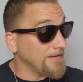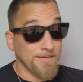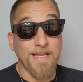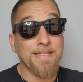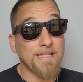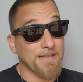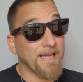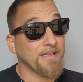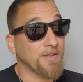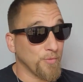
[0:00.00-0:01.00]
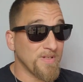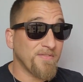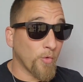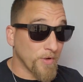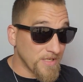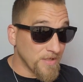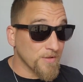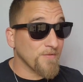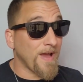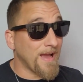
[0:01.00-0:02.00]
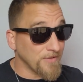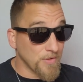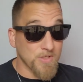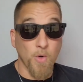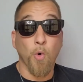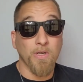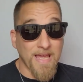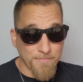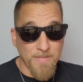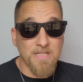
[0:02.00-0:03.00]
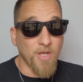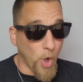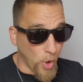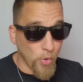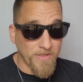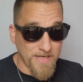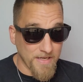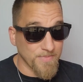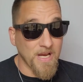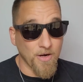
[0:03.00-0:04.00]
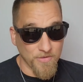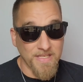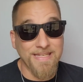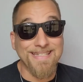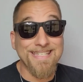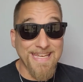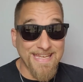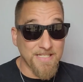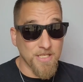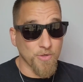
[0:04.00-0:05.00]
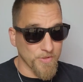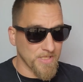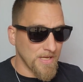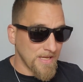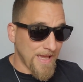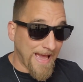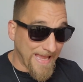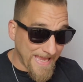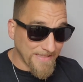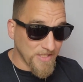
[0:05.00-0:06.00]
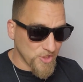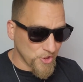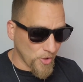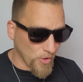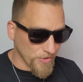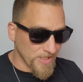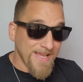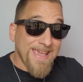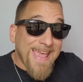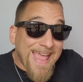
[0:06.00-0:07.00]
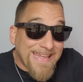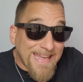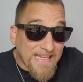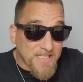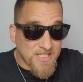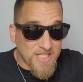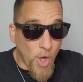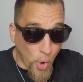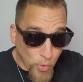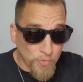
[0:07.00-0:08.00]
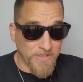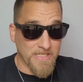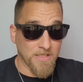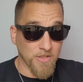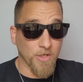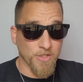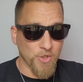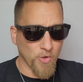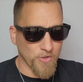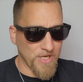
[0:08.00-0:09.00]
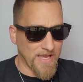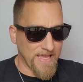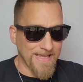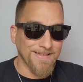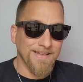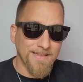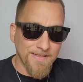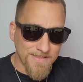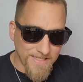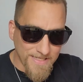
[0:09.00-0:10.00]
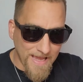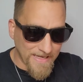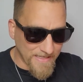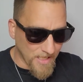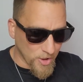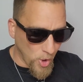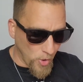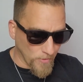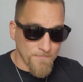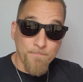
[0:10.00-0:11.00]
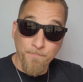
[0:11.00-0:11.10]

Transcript: they get like three, four years, five years, or like me, the whole damn entire thing, 10 years. I had this charge, and that is the only gun charge I had. T.I. got caught